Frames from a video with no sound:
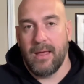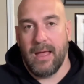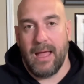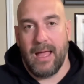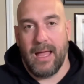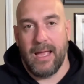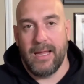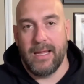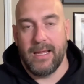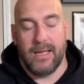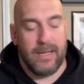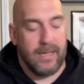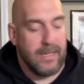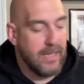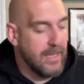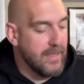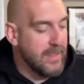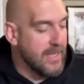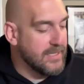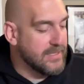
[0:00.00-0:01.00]

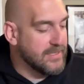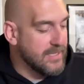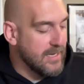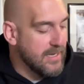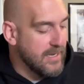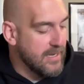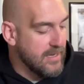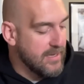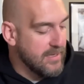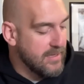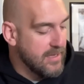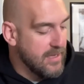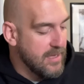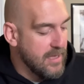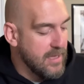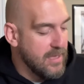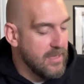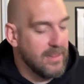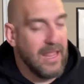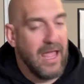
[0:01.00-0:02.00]
And that's
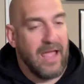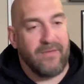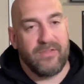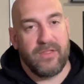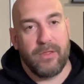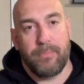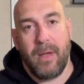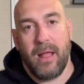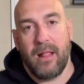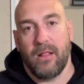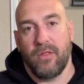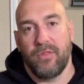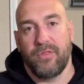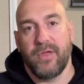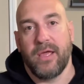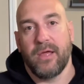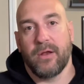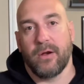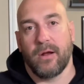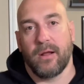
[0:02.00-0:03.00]
Live at the Apollo
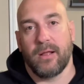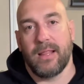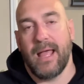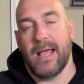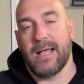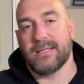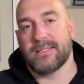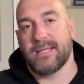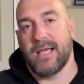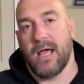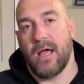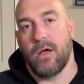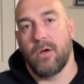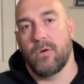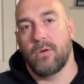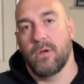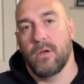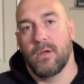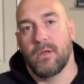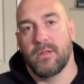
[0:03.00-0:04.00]
Theater in Glasgow.